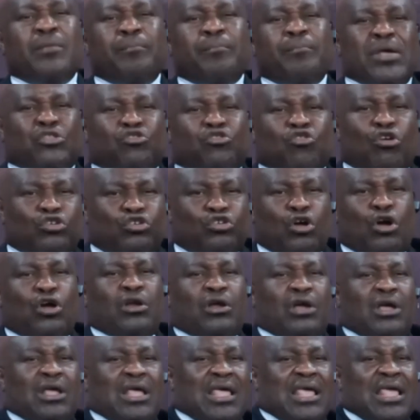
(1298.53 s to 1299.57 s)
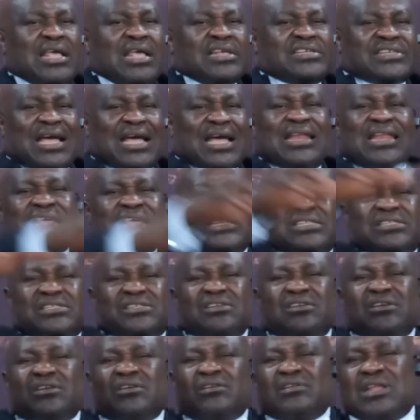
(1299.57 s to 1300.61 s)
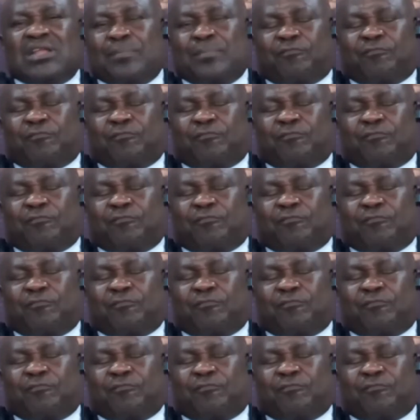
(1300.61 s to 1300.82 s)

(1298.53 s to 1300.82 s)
petrol don't escalate the,